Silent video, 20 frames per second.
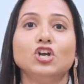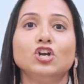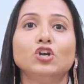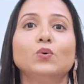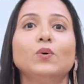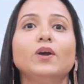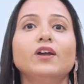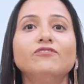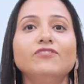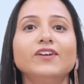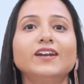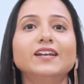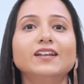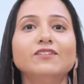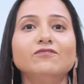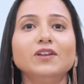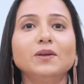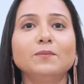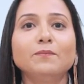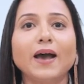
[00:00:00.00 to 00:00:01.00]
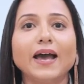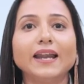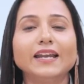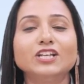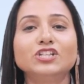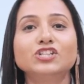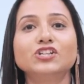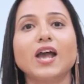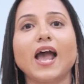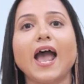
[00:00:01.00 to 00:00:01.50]
to effectively
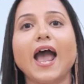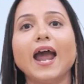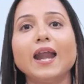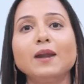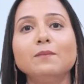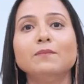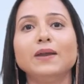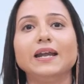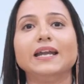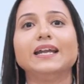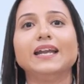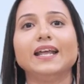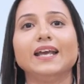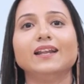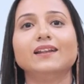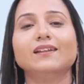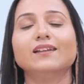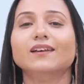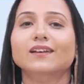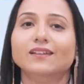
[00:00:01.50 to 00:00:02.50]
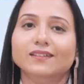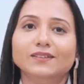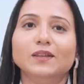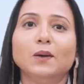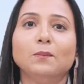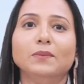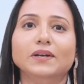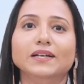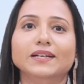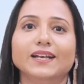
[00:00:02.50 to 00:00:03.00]
manage and maintain the
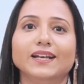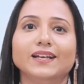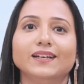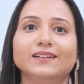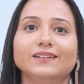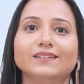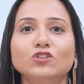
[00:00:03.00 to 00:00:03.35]
building.